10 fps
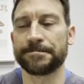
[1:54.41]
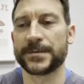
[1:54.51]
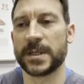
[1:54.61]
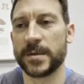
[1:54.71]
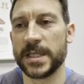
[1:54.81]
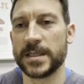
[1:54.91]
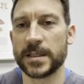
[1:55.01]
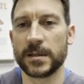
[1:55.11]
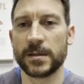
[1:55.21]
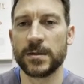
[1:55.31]
Some of these
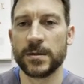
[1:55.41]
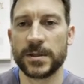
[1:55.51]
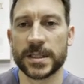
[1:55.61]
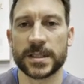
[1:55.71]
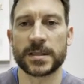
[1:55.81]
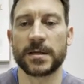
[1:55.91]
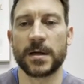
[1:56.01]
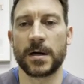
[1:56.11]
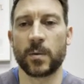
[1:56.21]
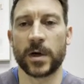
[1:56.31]
include just
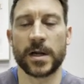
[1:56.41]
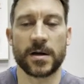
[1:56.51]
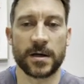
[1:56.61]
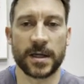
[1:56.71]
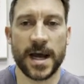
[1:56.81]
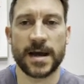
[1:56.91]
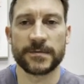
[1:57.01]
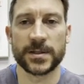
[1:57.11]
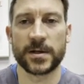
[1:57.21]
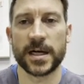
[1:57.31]
working on
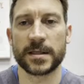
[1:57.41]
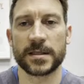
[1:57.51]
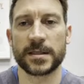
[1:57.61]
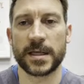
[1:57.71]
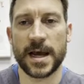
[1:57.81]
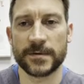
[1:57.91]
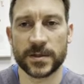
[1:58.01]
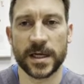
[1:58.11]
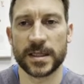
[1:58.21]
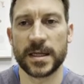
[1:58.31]
calf
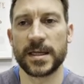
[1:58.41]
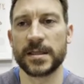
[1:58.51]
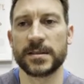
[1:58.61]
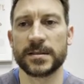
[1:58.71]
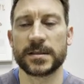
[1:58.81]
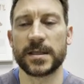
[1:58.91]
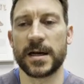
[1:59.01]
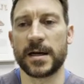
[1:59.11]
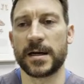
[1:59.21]
strengthenings,